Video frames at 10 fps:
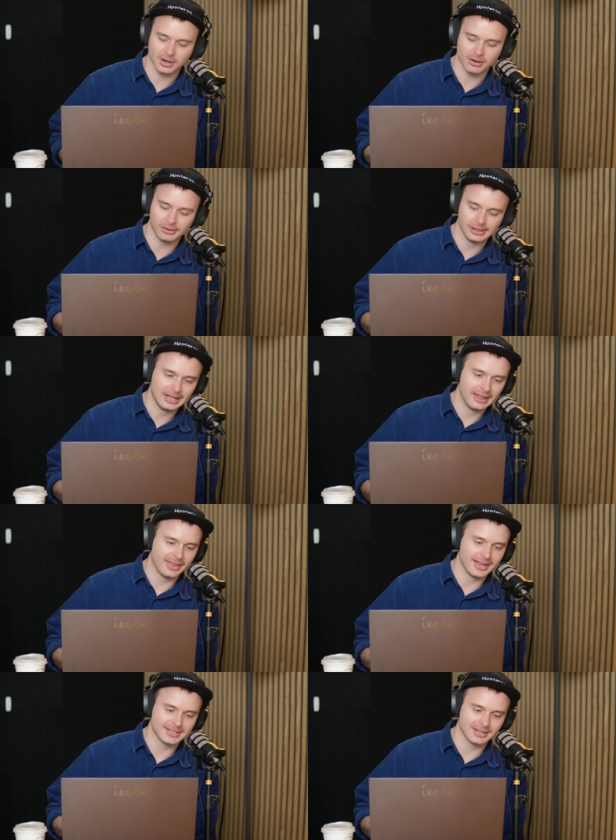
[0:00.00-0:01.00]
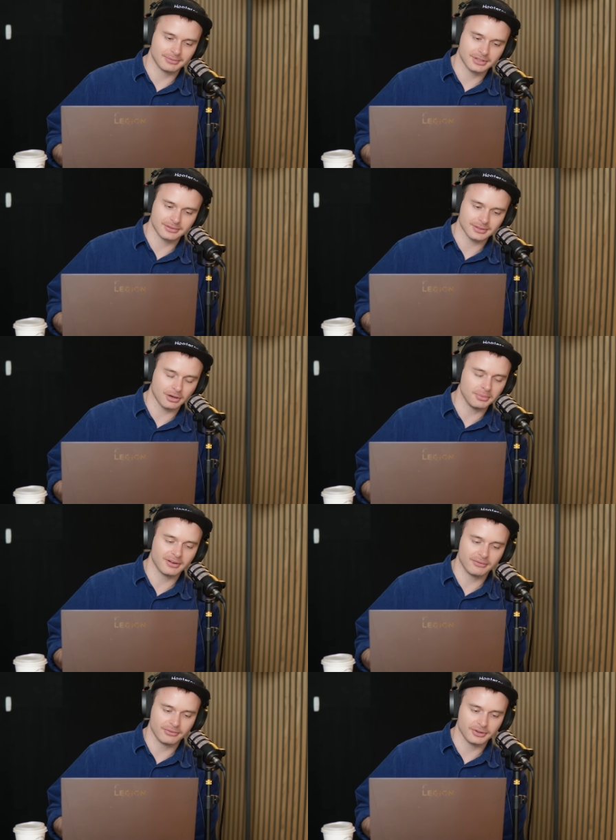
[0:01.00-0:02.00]
coal, there's a
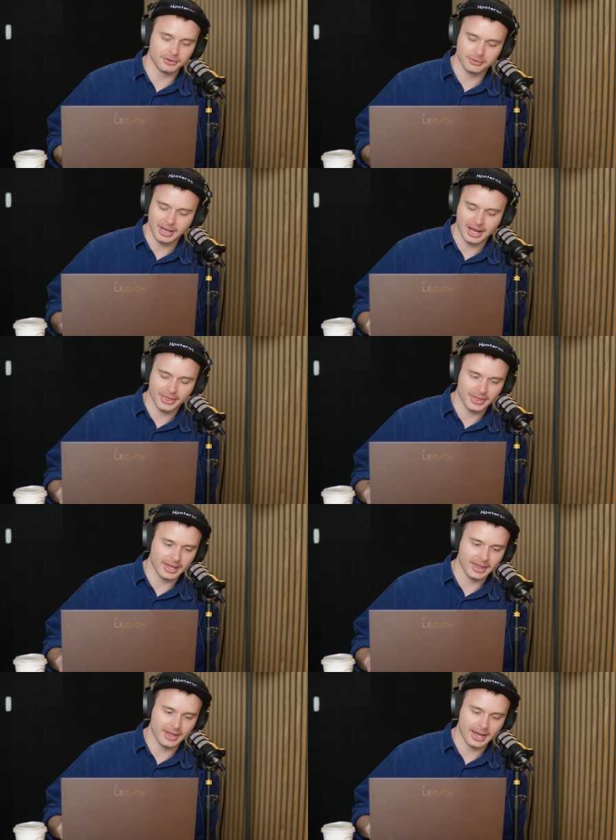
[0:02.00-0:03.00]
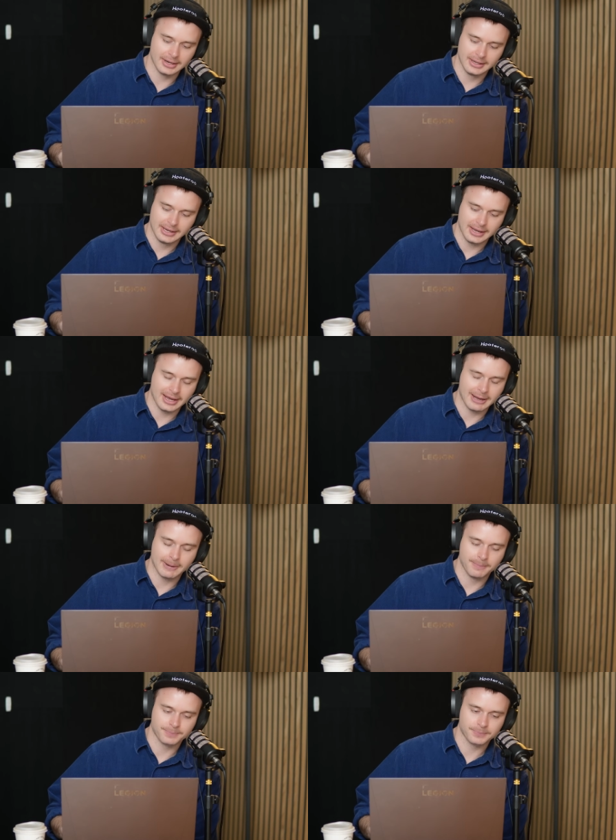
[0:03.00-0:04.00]
dominant view out there that
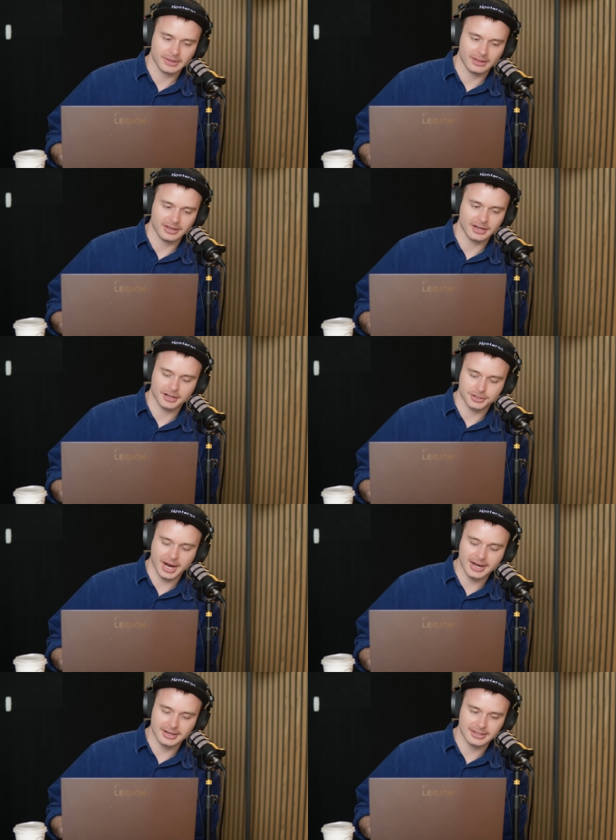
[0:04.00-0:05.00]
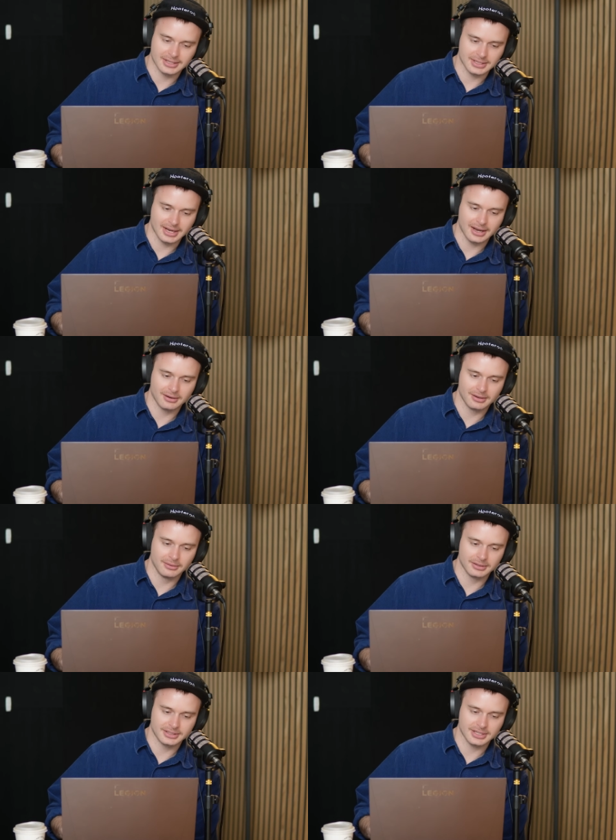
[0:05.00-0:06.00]
you're going to trade at a
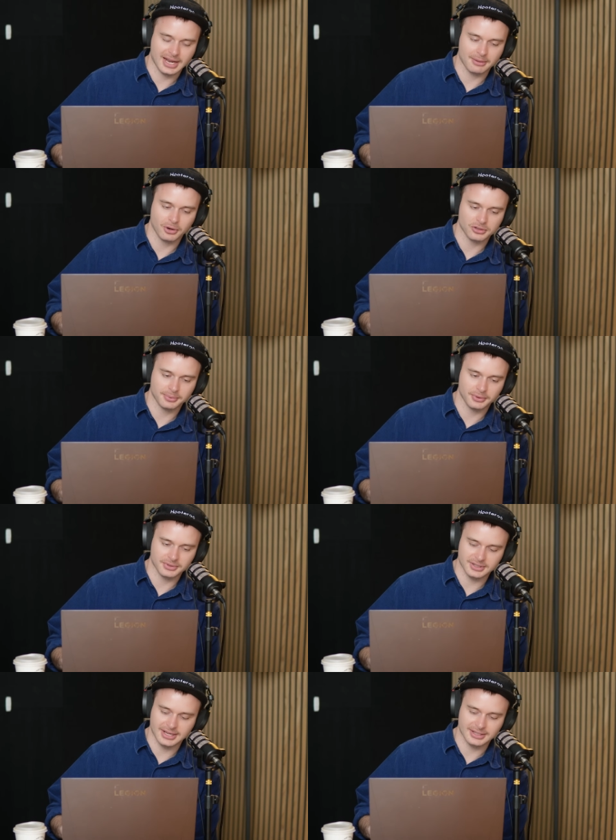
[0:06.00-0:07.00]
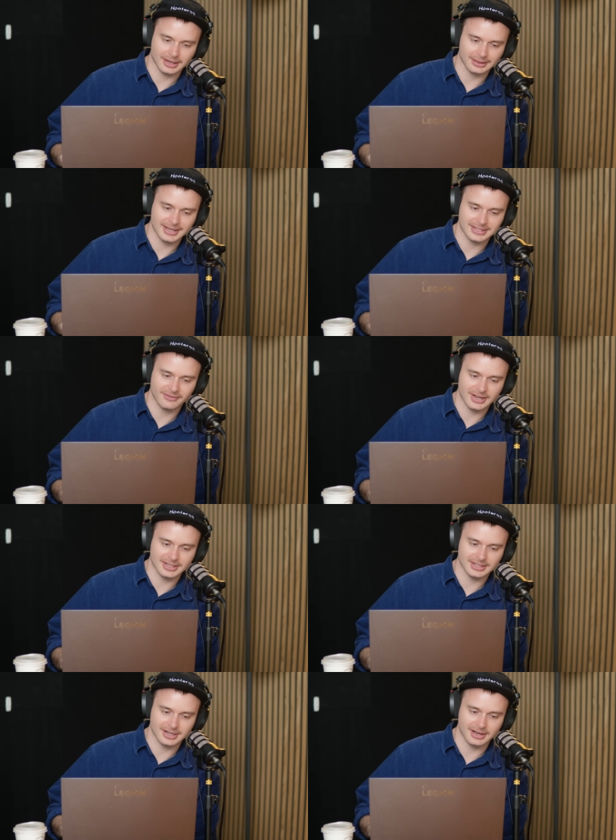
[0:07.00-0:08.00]
discounted multiples. There's like less
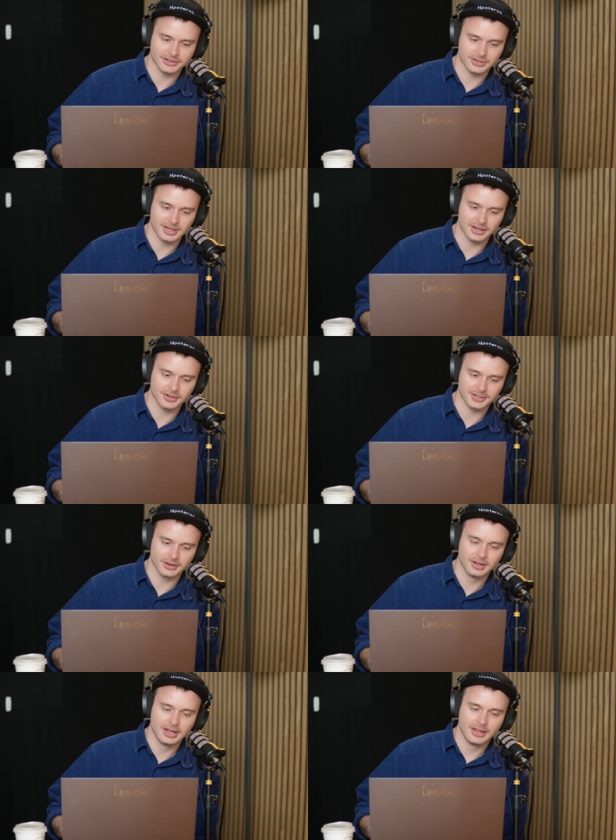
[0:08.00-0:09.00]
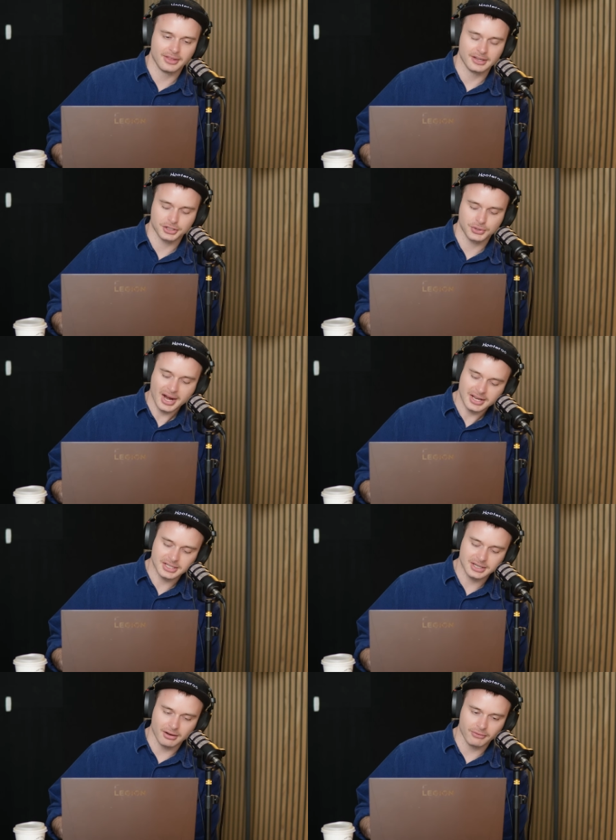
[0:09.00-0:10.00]
investors that are interested in you. So the
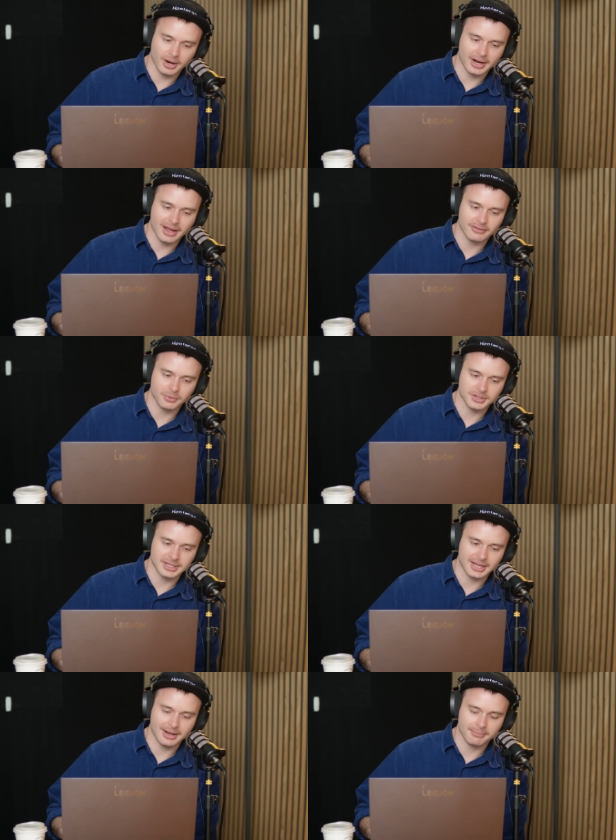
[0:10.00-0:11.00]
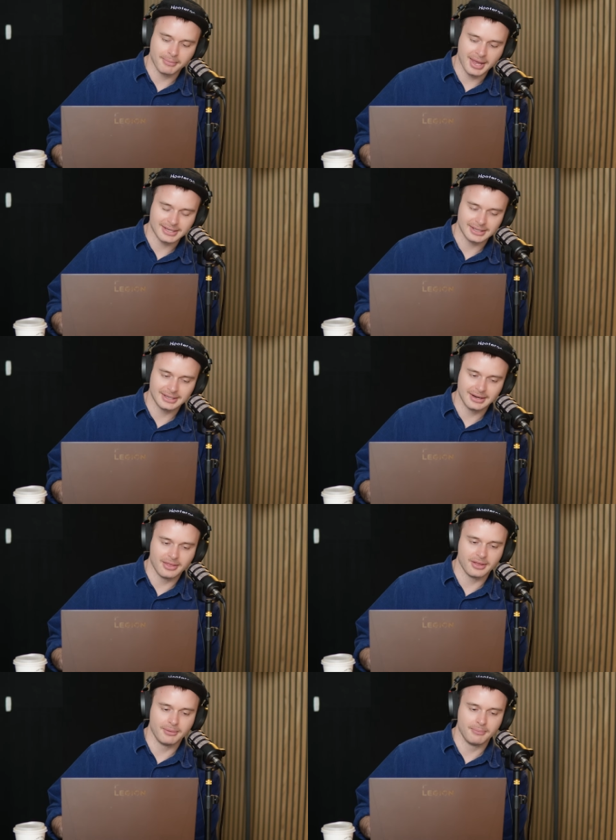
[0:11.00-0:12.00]
strategy of Whitehaven was to get met in
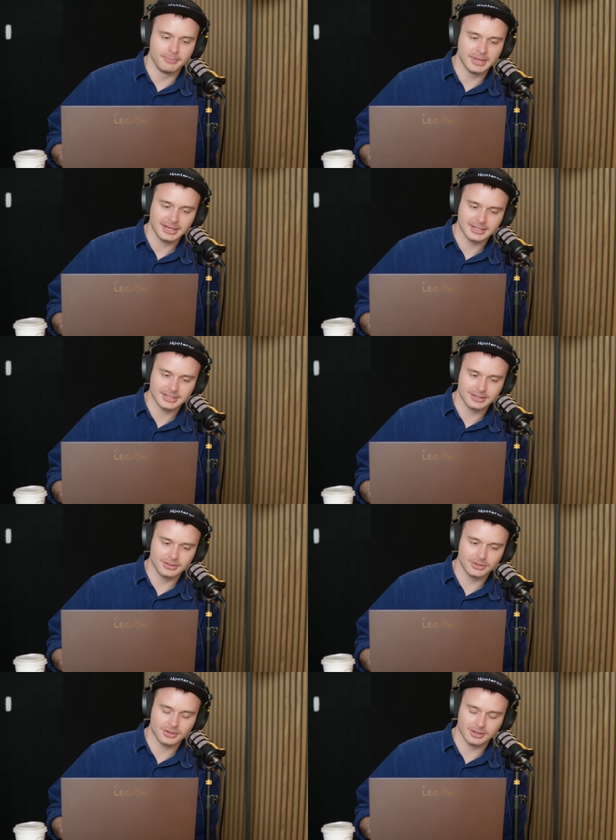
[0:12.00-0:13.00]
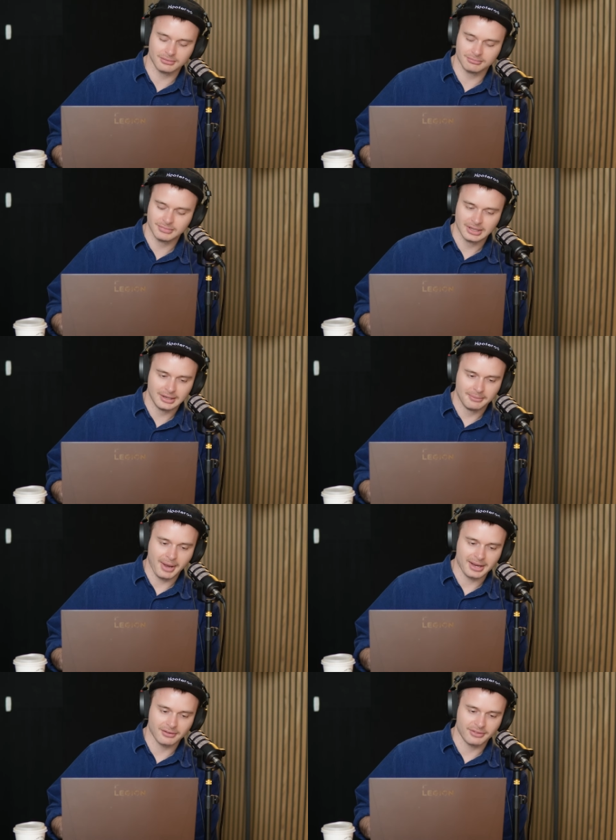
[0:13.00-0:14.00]
the mix. You can
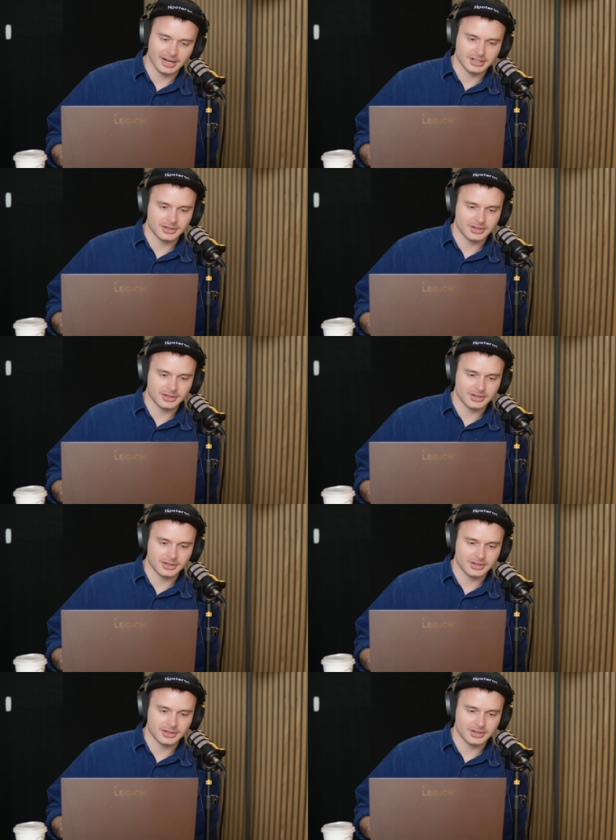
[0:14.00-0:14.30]
make of that